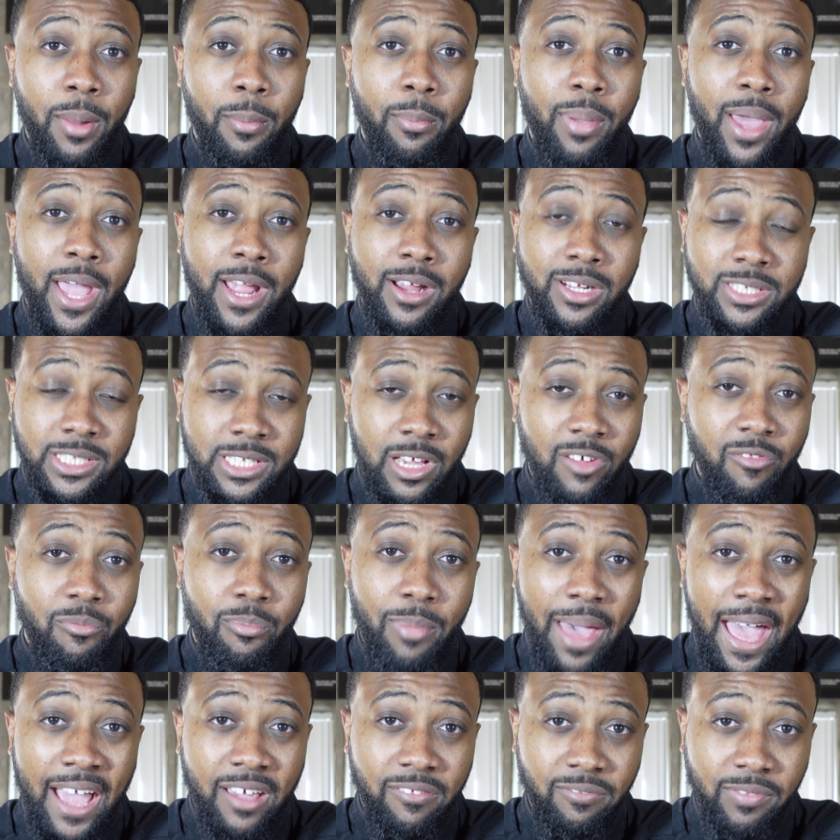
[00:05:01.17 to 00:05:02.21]
a pay yourself
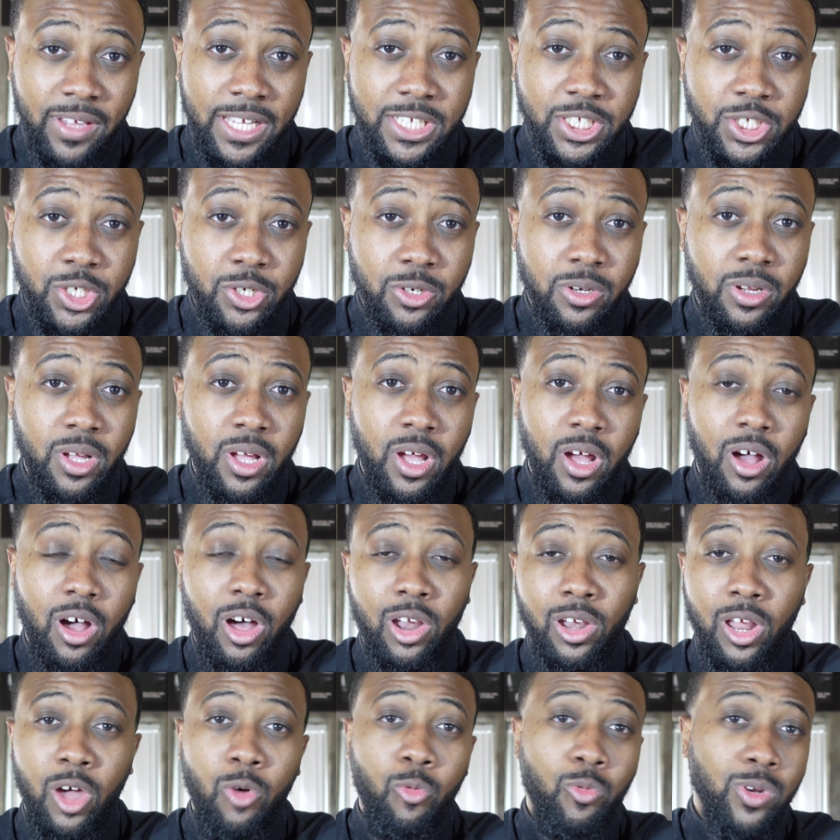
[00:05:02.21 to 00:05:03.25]
back feature,
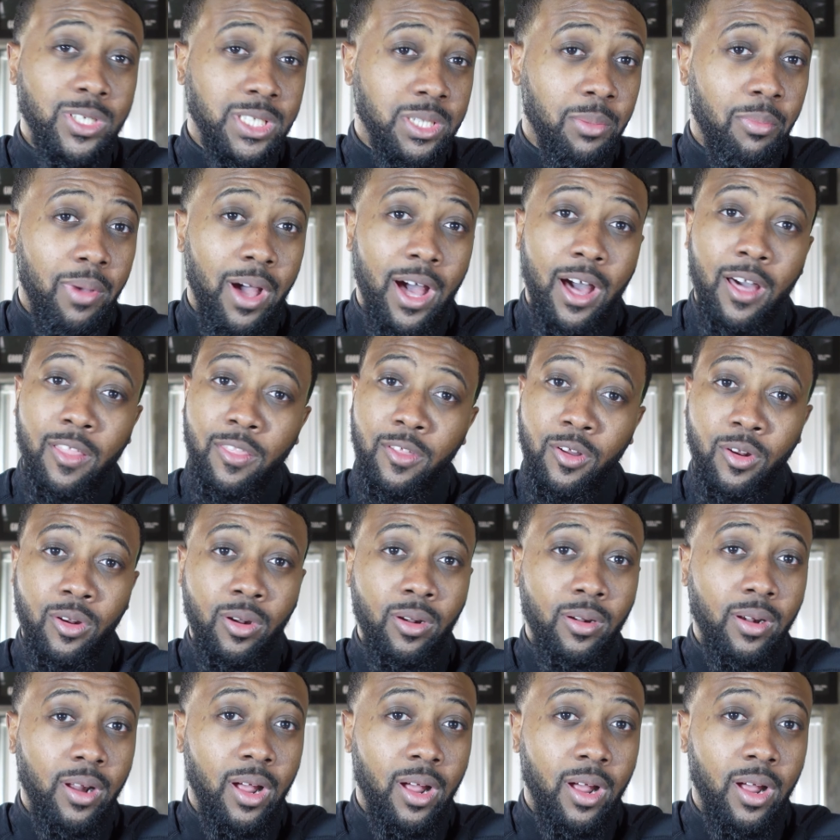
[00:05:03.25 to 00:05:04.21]
along with some other